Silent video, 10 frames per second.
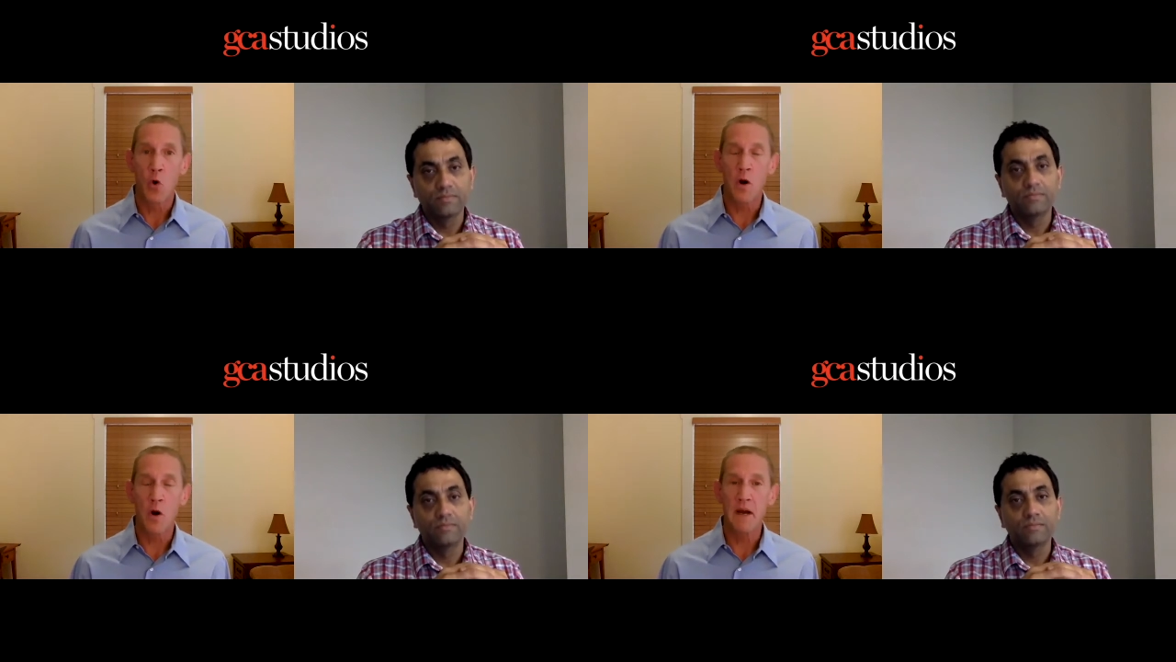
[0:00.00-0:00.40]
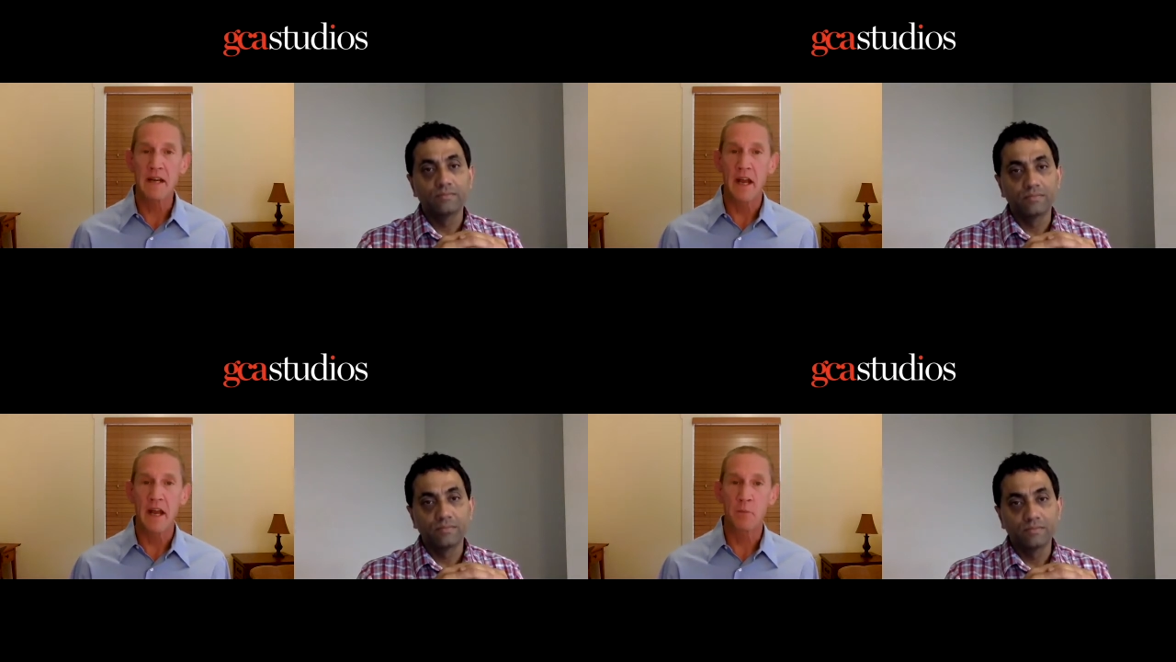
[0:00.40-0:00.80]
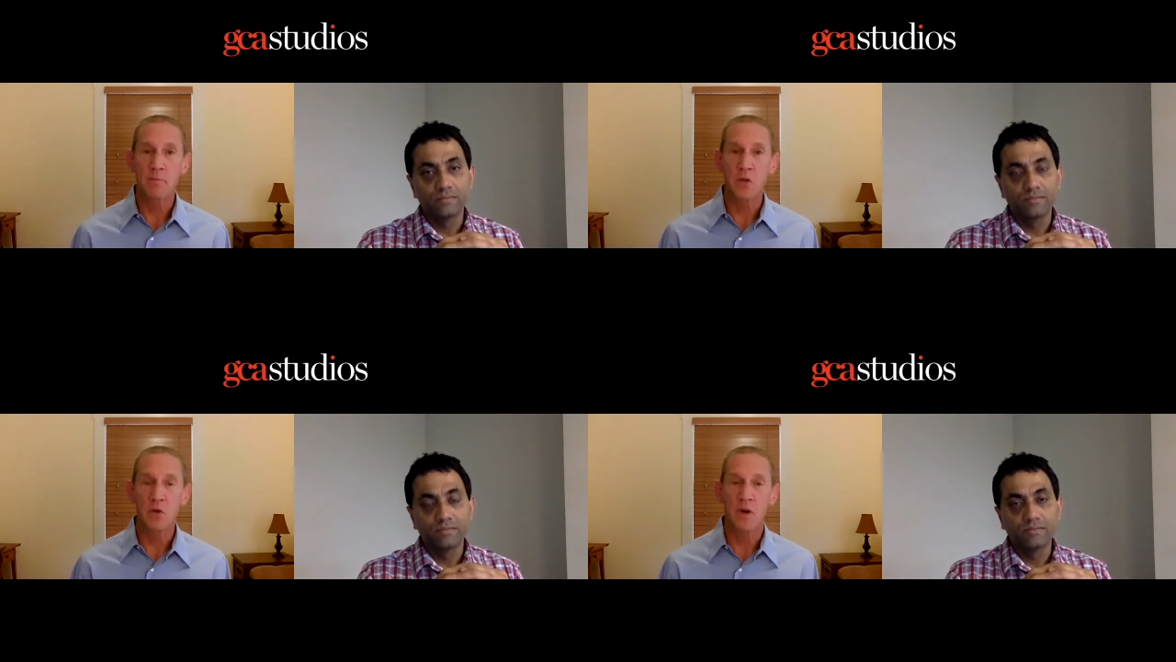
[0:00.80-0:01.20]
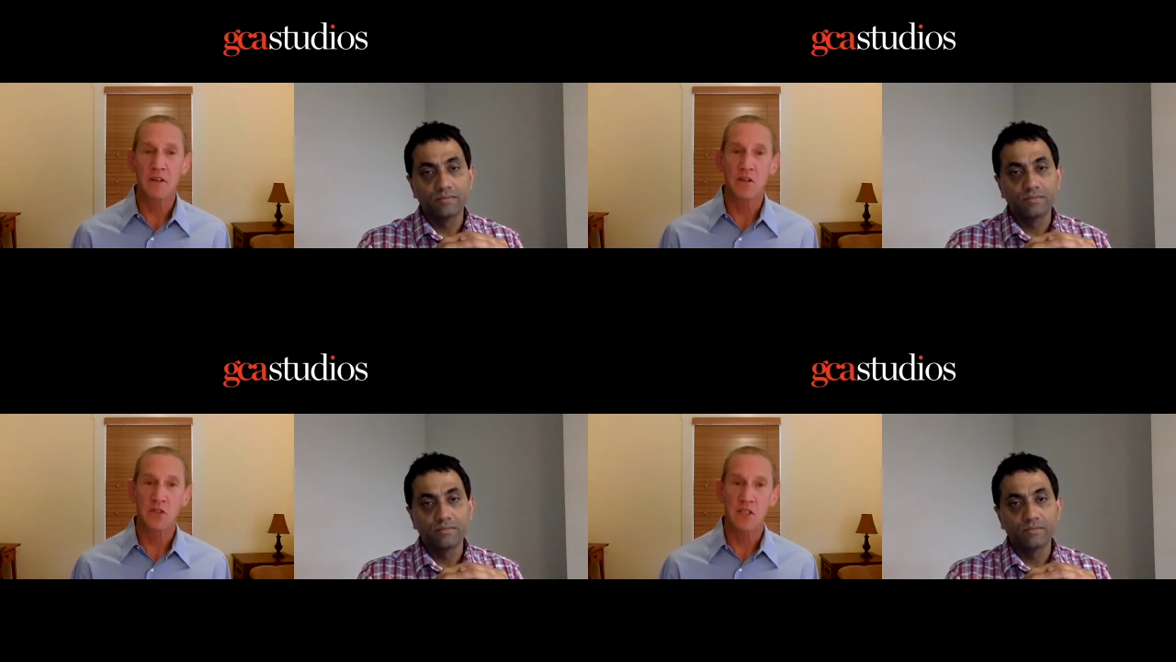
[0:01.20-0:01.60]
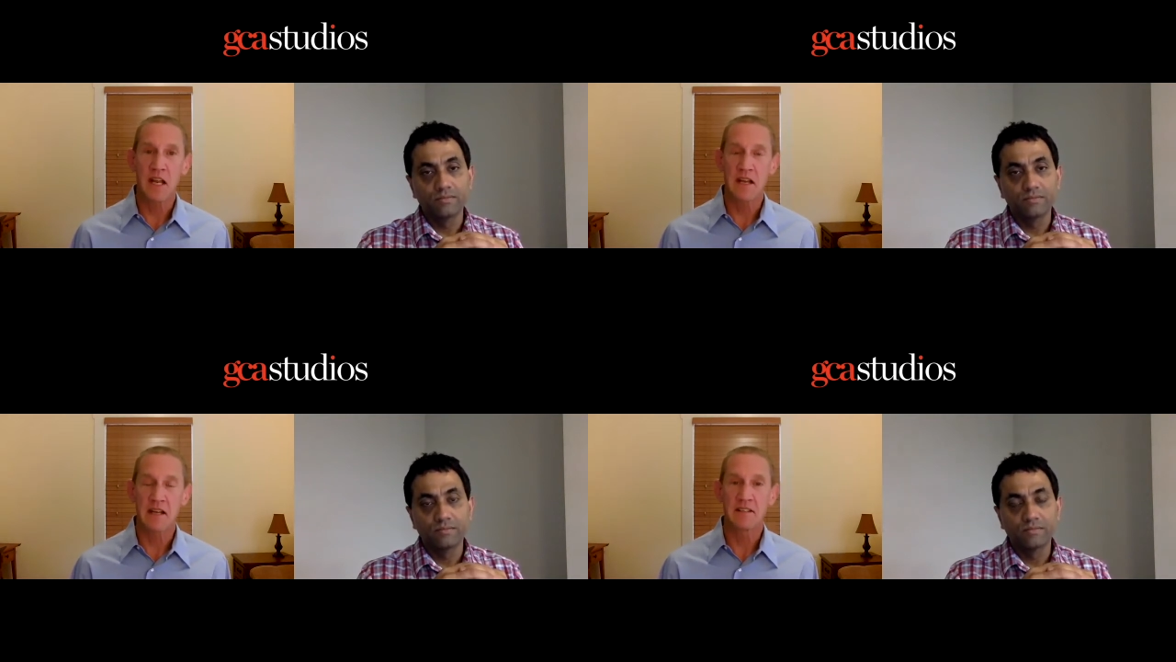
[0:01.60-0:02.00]
Speaker 1: or might help you
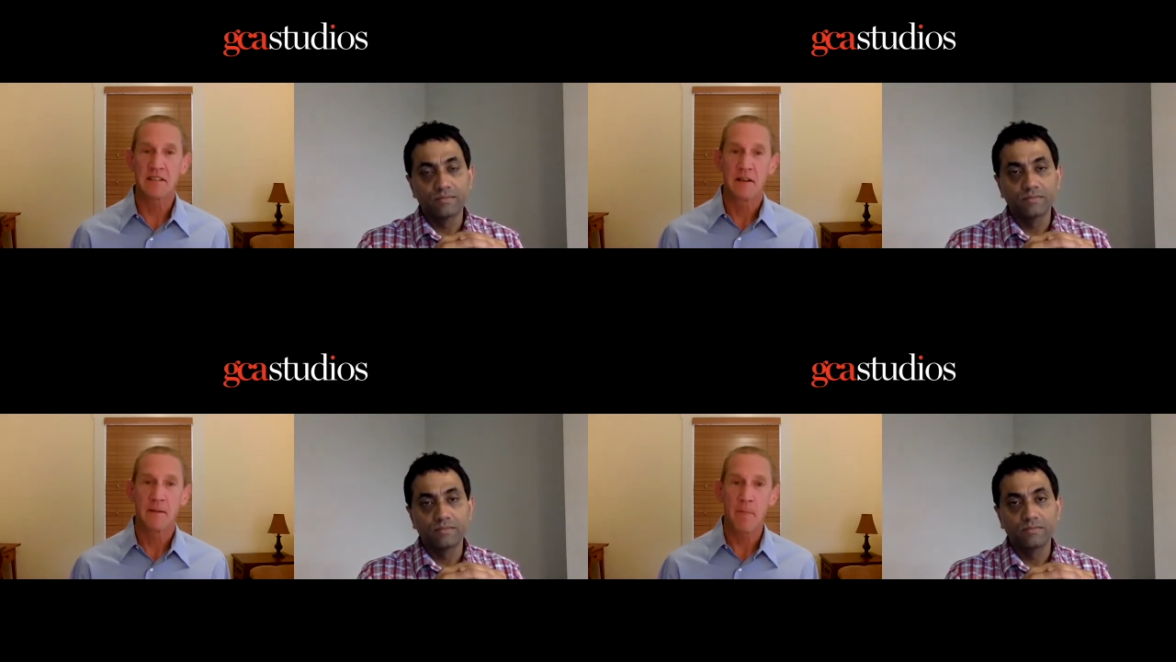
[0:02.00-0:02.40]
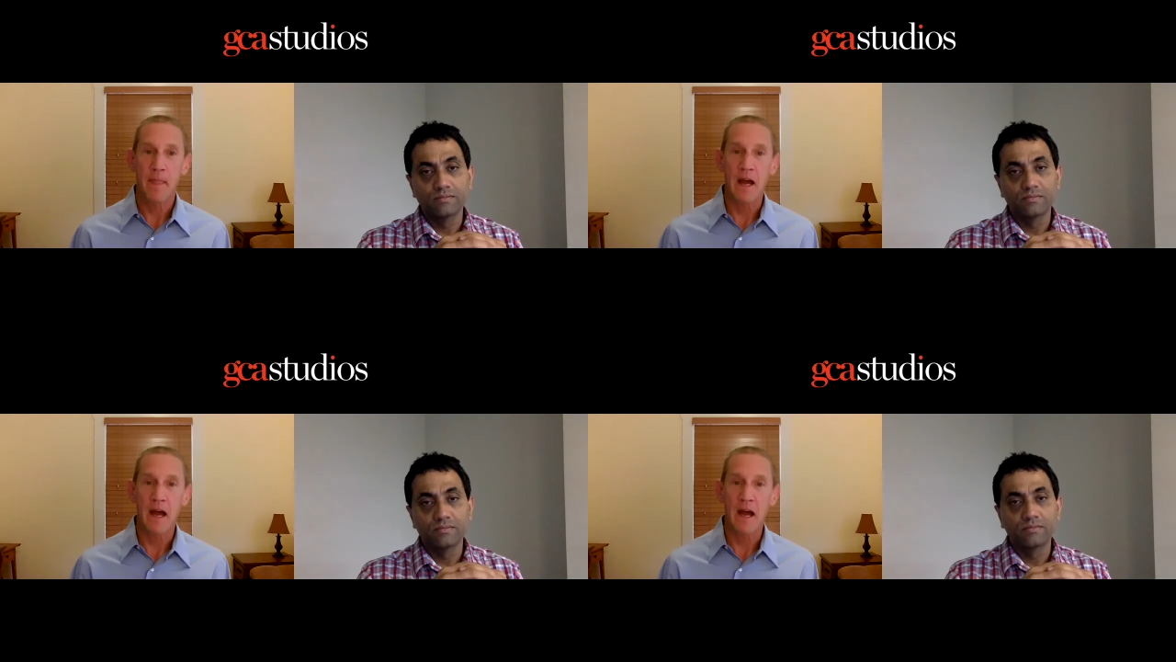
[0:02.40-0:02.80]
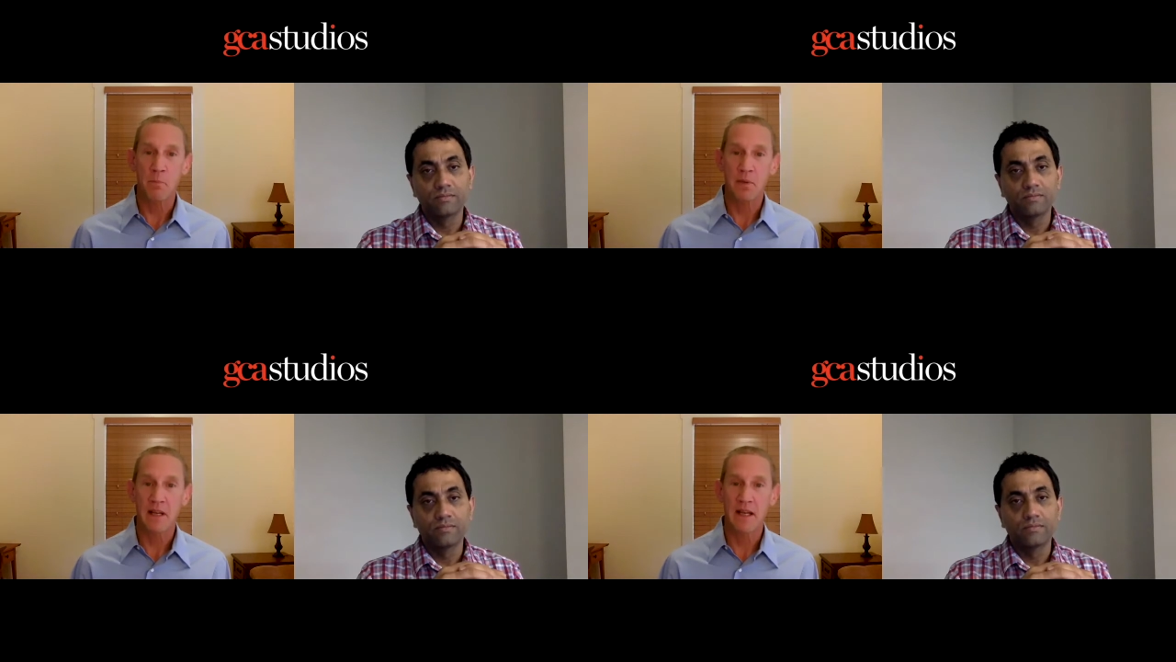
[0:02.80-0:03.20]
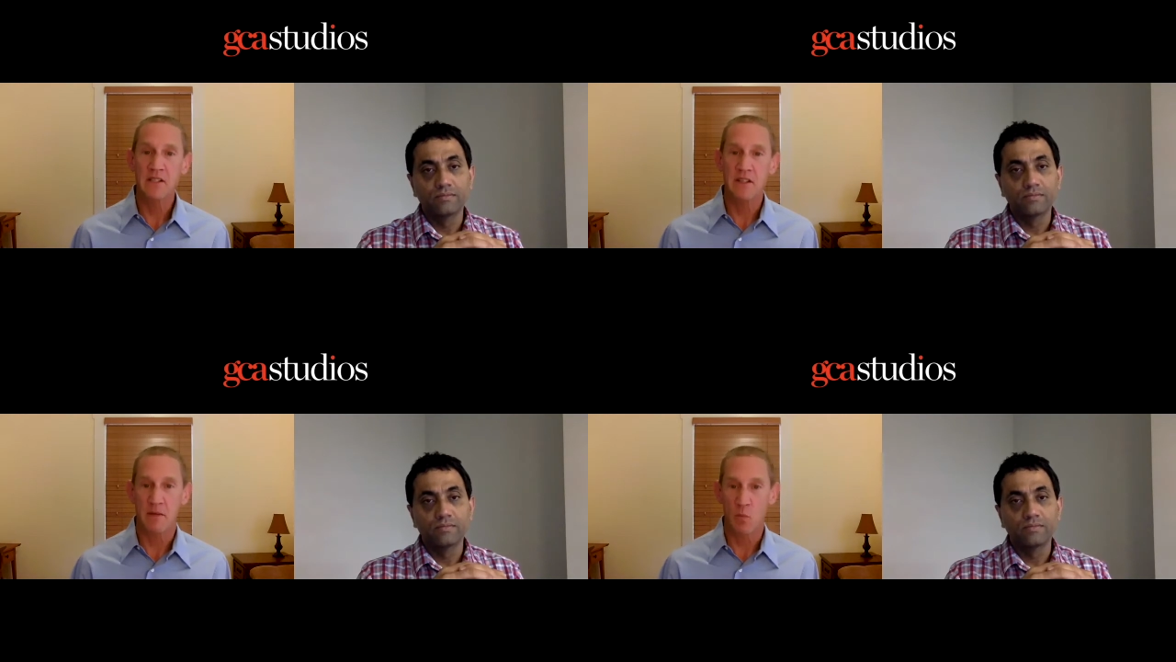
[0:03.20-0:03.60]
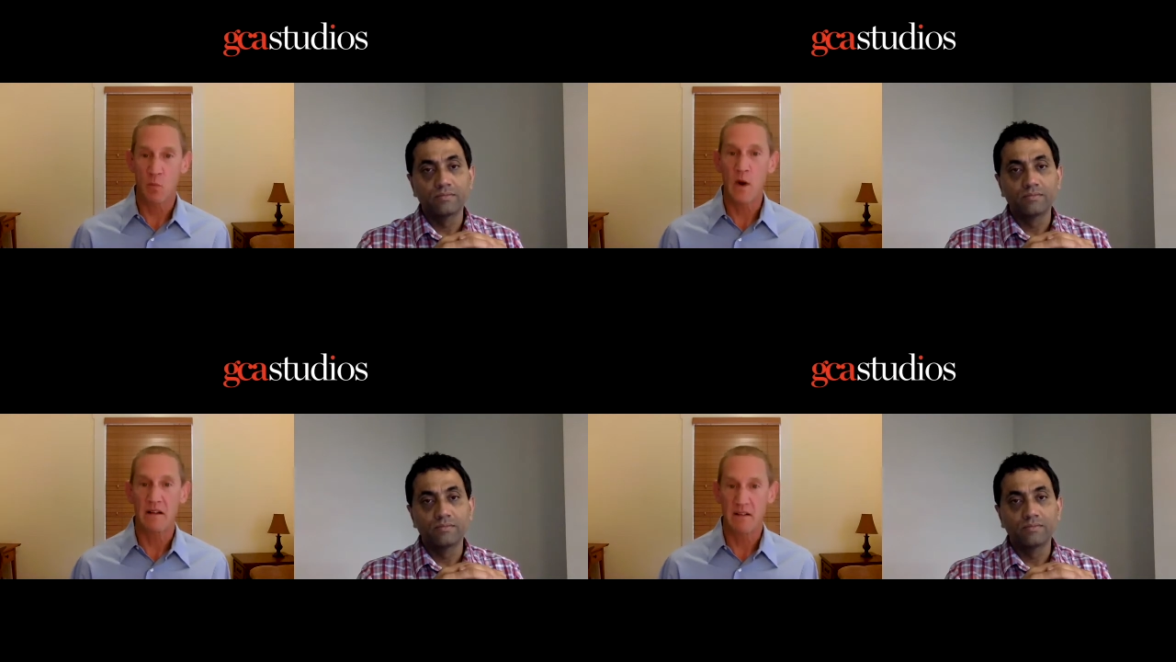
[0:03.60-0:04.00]
understand uh, how to place
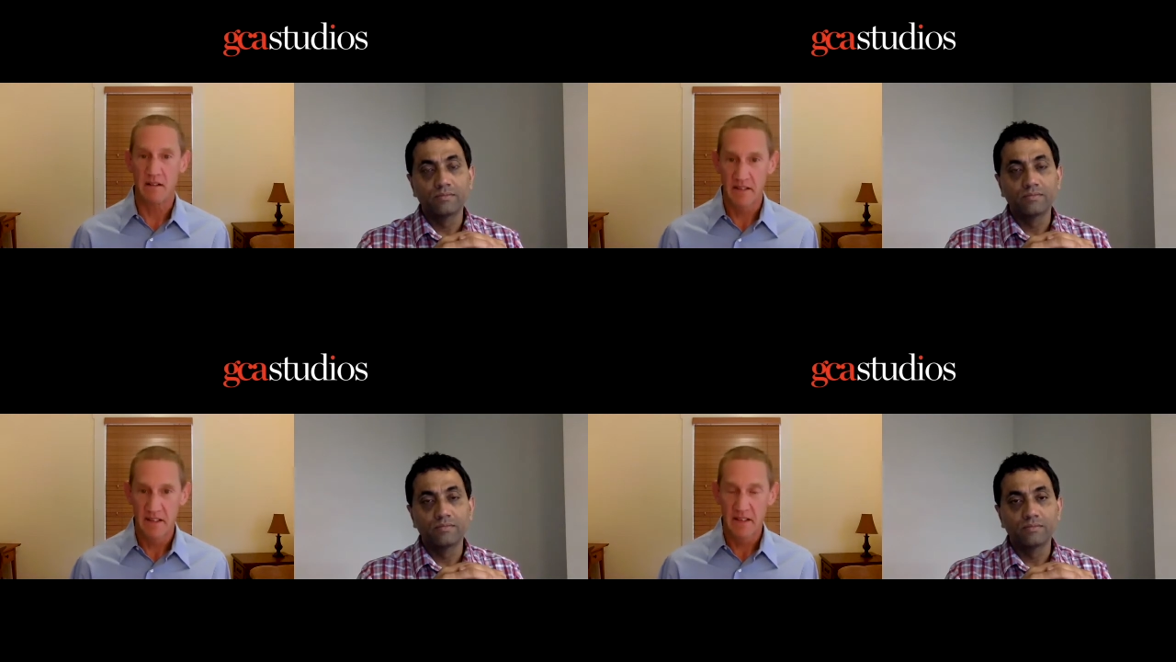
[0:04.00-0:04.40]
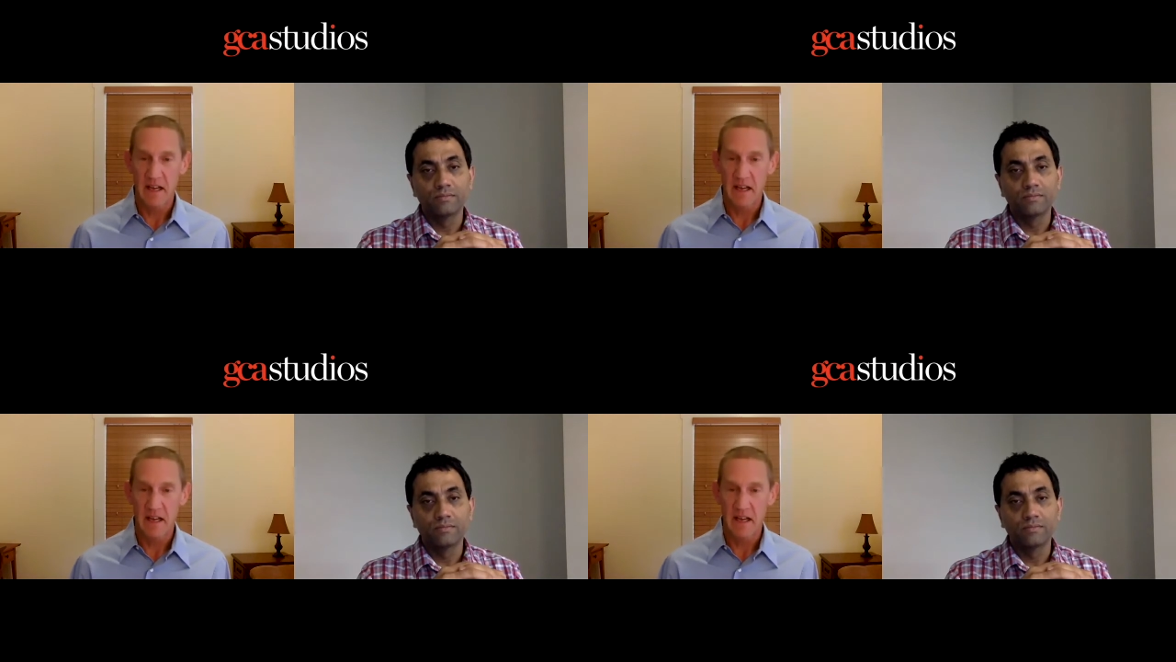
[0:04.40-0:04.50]
them well.